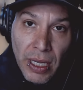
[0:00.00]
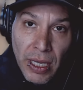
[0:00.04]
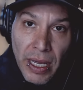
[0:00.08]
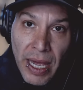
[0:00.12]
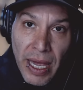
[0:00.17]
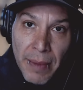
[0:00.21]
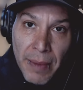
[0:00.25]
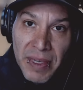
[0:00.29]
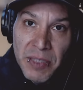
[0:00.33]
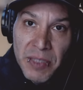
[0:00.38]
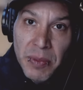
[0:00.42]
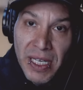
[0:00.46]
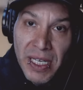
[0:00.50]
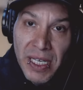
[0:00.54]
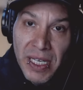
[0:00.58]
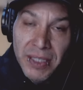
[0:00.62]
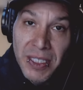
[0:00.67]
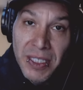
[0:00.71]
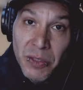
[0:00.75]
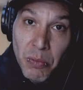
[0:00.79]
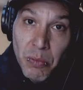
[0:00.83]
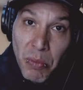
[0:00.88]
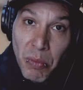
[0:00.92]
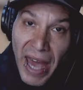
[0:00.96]
MXPX
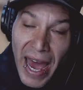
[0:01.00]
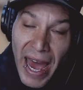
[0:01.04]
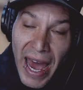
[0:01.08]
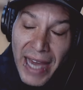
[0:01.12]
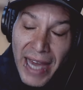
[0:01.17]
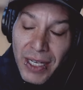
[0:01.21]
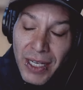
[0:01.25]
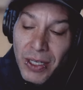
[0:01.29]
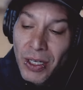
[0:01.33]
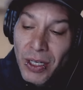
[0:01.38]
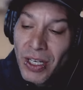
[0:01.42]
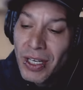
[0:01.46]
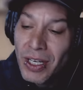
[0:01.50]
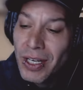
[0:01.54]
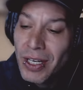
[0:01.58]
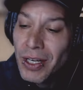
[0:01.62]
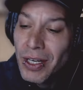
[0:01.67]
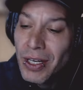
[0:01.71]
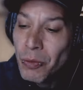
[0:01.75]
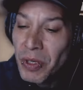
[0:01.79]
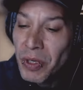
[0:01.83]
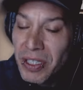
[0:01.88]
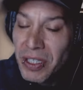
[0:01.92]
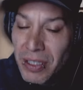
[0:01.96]
is back
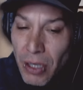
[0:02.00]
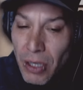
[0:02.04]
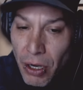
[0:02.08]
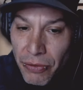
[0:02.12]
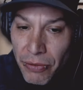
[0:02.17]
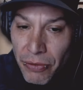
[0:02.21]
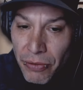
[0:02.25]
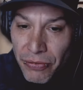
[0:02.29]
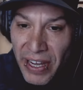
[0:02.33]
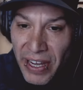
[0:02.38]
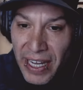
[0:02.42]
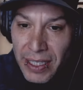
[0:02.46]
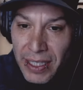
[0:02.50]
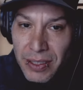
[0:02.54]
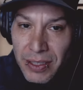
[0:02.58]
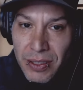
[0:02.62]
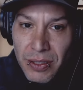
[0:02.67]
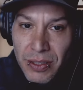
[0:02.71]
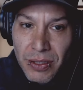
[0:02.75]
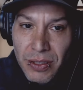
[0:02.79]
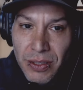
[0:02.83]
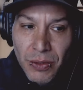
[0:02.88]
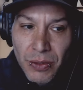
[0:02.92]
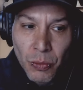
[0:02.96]
with no
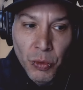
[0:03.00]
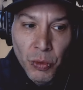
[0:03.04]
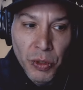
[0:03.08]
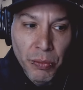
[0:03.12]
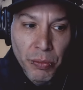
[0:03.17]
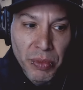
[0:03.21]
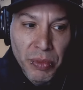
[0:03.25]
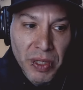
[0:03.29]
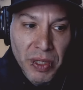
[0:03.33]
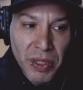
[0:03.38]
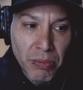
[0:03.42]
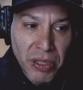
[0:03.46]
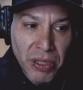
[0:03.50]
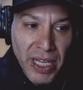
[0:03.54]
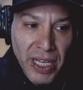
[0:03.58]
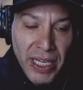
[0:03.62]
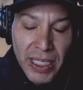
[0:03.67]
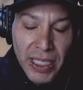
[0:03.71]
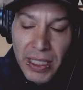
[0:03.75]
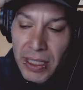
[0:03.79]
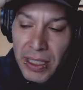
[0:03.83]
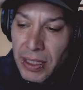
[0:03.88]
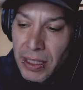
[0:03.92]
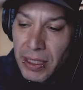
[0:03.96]
effects. We'll be
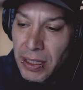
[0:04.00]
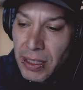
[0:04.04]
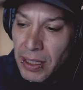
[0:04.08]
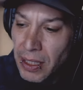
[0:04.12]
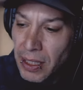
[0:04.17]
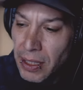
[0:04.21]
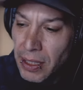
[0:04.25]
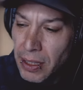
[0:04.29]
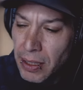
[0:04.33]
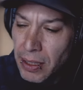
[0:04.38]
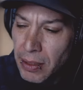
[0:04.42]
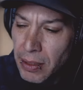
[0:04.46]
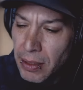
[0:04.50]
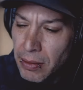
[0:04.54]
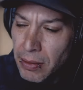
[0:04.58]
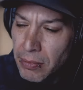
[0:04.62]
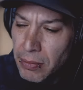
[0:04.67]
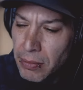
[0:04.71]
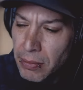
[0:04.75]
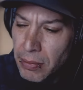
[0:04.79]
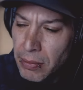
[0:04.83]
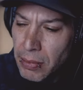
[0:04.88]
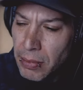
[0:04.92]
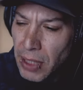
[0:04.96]
playing.
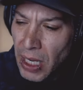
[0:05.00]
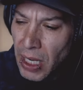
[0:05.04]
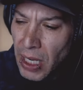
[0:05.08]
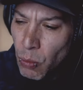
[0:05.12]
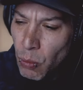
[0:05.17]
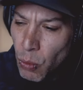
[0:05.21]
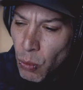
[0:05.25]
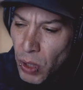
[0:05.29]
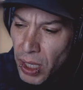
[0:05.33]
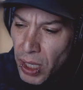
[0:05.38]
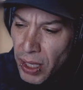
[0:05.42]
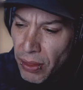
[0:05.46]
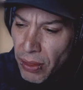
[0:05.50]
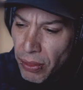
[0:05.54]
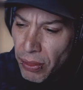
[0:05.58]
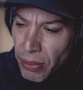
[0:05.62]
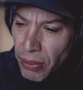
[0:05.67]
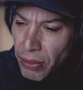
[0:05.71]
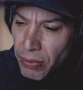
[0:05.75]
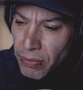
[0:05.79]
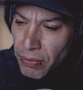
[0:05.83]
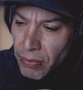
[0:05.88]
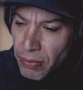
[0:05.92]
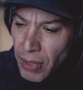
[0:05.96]
Um, I want to.
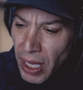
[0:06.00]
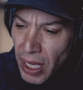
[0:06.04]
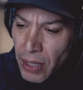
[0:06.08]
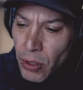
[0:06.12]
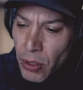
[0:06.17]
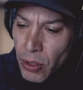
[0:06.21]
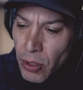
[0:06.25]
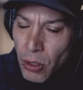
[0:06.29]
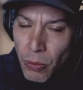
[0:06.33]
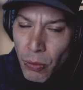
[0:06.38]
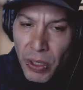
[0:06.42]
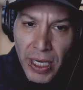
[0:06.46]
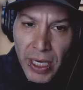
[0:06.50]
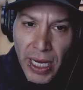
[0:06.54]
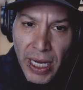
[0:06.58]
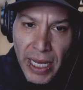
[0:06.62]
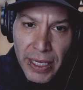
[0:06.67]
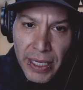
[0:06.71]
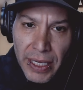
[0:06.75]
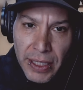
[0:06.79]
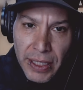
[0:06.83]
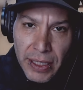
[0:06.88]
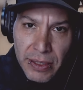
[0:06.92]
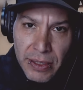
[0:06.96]
Th- I don't know what night
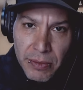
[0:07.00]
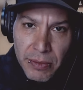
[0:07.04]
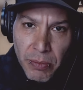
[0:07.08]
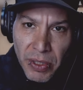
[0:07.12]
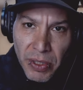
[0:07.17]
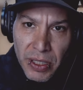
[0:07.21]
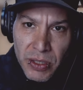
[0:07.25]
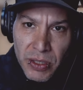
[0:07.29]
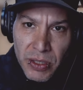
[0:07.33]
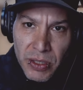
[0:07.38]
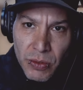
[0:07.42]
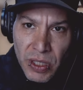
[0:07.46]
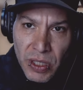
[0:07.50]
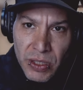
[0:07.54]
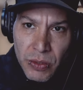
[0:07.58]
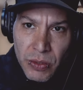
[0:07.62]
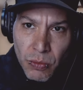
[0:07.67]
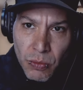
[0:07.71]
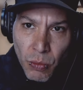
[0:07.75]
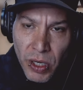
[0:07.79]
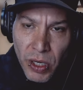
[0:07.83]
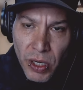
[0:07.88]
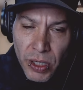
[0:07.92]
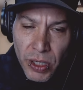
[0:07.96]
it is, but it's it's
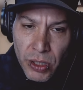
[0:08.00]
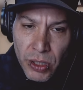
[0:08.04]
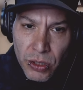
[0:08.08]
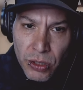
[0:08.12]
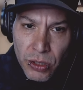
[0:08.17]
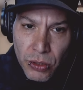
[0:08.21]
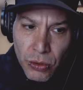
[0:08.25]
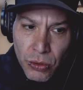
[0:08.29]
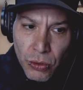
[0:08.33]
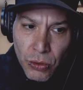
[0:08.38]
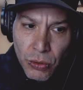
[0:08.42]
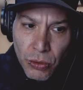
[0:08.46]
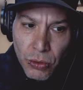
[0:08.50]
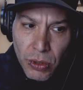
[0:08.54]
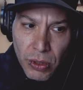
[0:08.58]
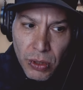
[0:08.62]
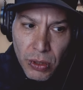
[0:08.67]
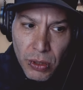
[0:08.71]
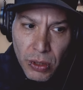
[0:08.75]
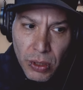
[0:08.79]
one of the two,